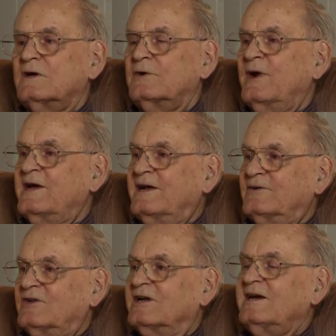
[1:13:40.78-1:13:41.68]
Ran
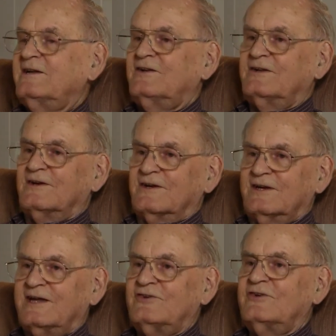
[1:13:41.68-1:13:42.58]
out the gate to
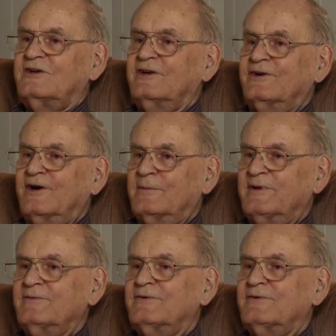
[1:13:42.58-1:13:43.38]
catch the interurban